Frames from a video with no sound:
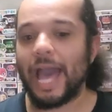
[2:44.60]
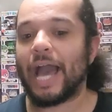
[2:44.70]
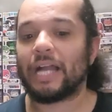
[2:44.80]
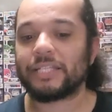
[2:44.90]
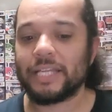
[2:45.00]

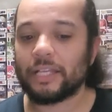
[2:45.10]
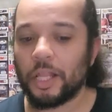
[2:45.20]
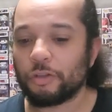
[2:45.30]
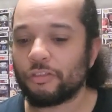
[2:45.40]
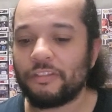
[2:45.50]
act in
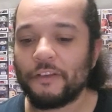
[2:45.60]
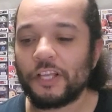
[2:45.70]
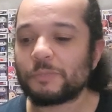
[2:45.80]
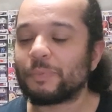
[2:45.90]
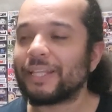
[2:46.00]
other
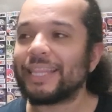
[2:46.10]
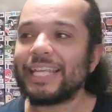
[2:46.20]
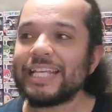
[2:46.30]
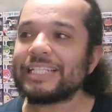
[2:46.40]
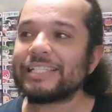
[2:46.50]
things. But
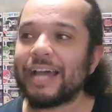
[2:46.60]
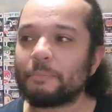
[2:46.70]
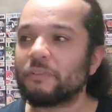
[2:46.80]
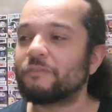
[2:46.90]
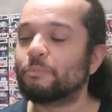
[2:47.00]
these
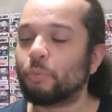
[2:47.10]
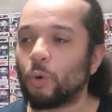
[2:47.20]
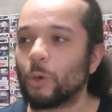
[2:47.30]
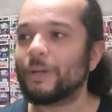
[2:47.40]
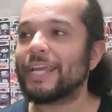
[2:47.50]
type of
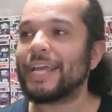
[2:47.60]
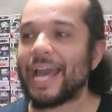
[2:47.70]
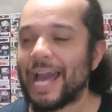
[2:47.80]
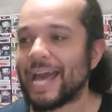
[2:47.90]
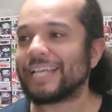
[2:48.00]

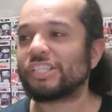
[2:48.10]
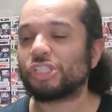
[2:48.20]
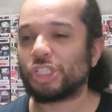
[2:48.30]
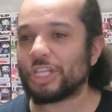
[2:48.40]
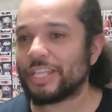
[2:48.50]

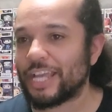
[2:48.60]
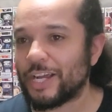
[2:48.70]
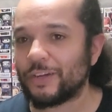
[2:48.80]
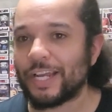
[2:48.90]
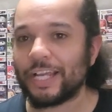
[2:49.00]
boring-ass,
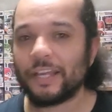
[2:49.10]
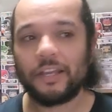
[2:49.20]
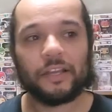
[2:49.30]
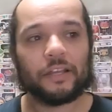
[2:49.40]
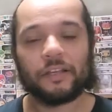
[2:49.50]
generic
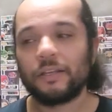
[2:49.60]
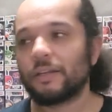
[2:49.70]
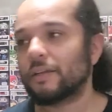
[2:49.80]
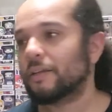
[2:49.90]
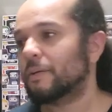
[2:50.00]

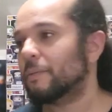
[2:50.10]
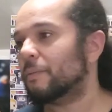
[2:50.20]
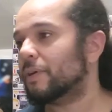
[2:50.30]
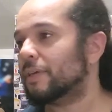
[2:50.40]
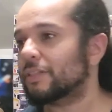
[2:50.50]

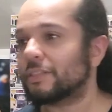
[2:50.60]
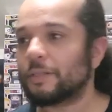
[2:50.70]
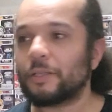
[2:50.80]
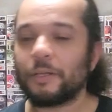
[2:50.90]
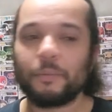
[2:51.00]

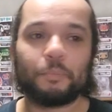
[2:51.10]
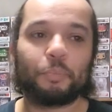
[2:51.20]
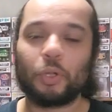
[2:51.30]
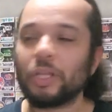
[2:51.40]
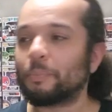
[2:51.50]

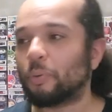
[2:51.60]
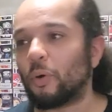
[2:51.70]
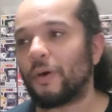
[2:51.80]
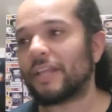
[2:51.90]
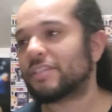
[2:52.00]
bullet
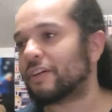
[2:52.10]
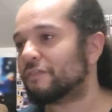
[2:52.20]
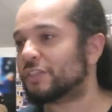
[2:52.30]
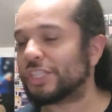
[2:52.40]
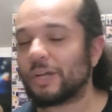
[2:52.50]
points
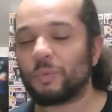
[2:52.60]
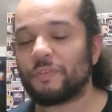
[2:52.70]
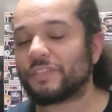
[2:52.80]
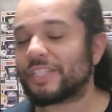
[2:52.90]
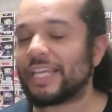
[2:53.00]
of shit
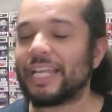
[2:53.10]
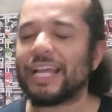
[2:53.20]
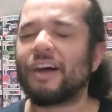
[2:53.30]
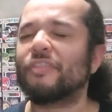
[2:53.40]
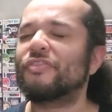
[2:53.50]
we've
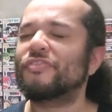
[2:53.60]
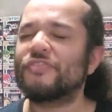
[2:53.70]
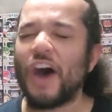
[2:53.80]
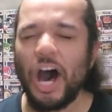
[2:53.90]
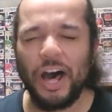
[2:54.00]
seen
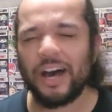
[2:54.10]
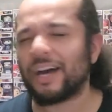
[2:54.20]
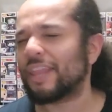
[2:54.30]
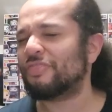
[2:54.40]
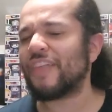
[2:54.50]

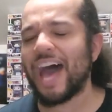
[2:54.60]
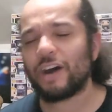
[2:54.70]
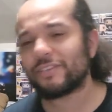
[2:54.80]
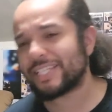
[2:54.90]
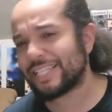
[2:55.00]
a
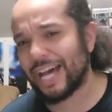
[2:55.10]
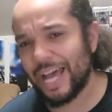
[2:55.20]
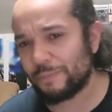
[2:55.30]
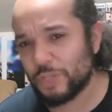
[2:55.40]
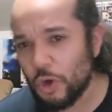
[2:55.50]
thousand
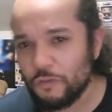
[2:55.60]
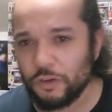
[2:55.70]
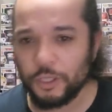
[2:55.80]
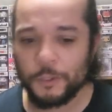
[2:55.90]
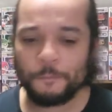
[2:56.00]
times
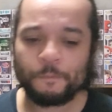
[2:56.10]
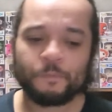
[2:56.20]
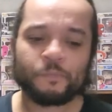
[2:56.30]
over,